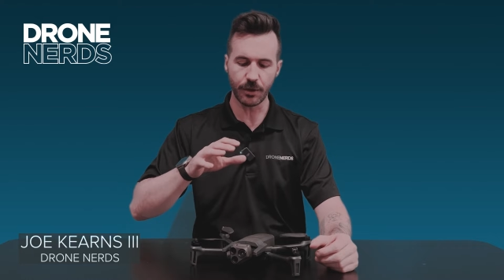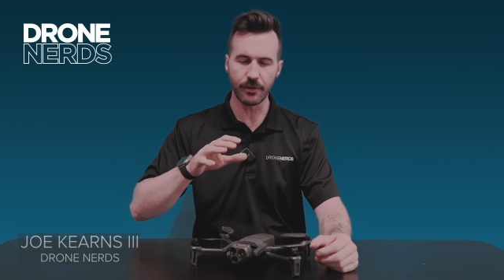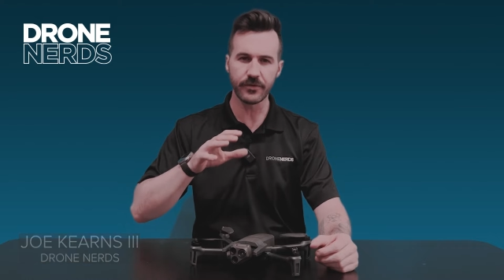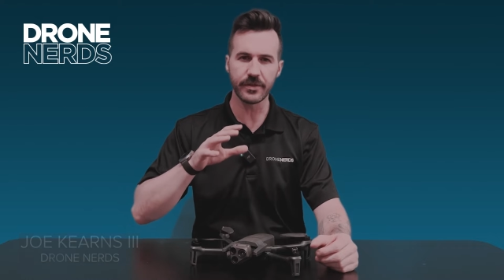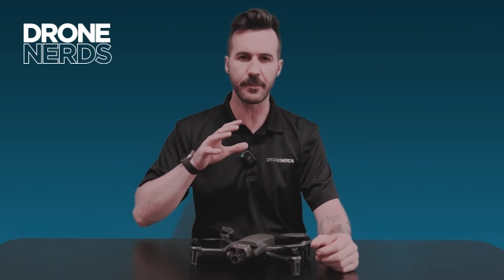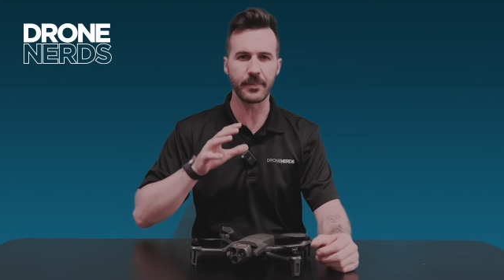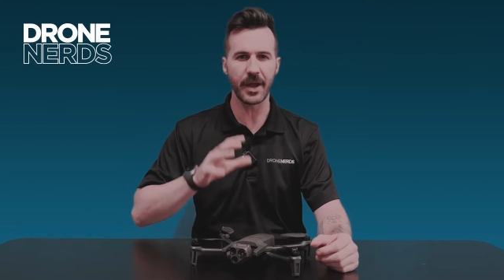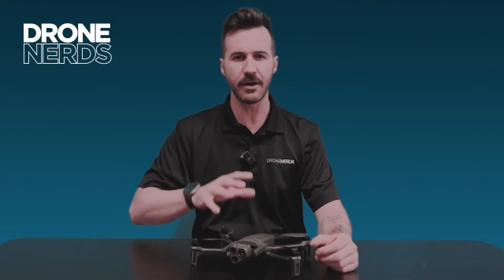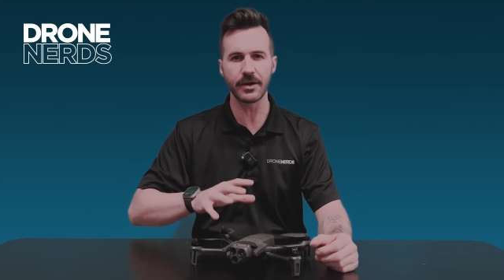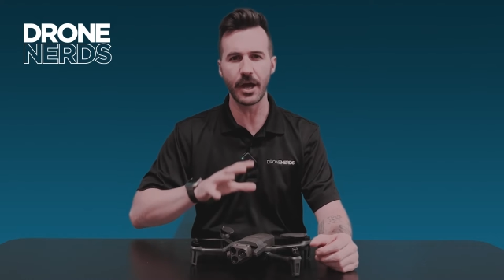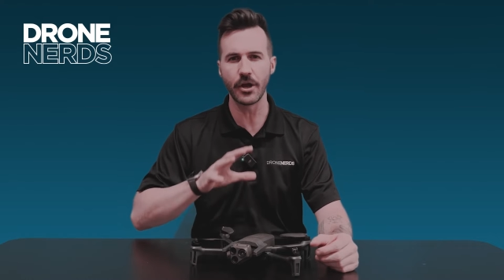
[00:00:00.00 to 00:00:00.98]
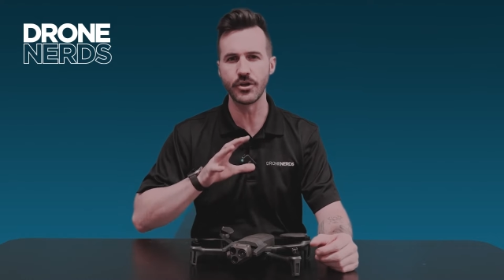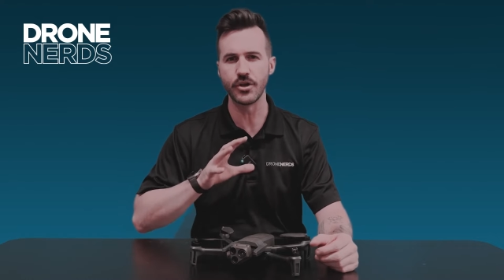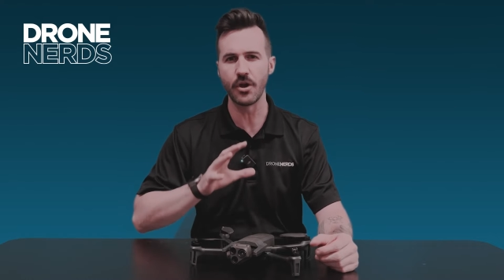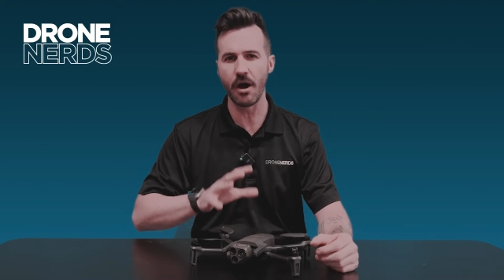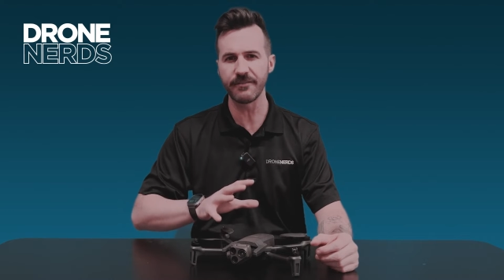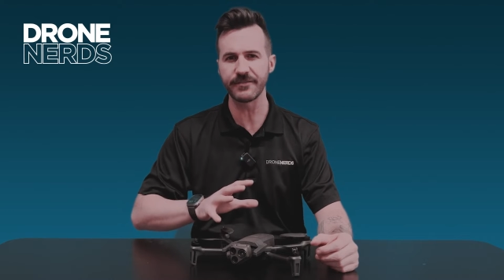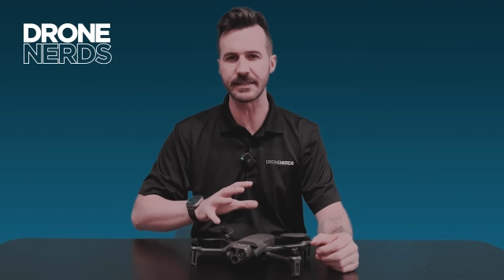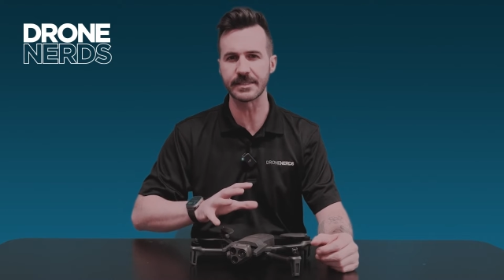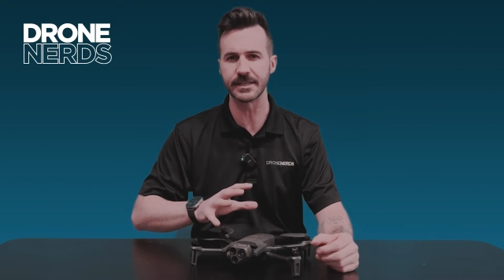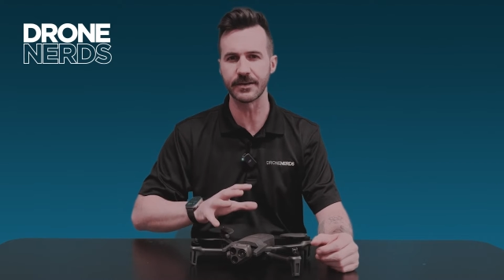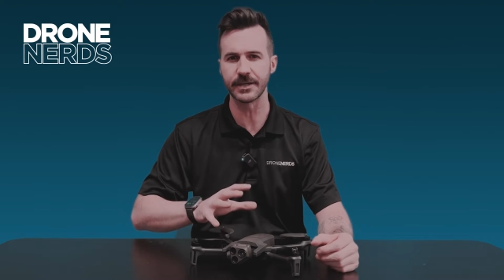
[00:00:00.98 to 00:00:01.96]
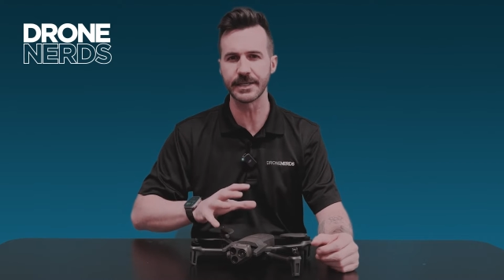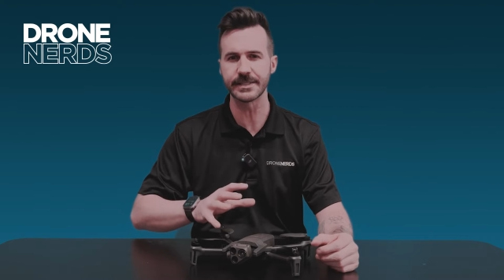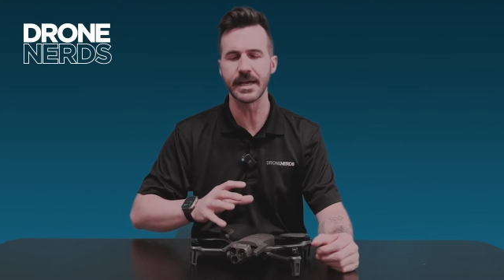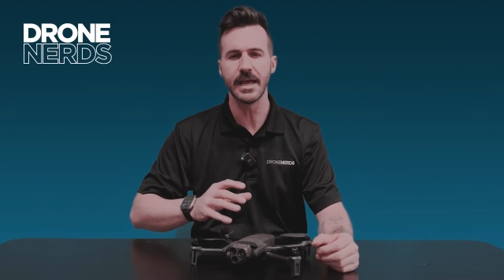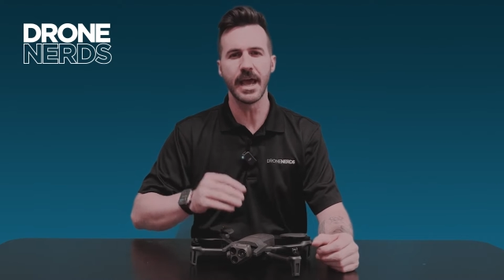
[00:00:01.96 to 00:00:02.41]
go over the Parrot Anafi series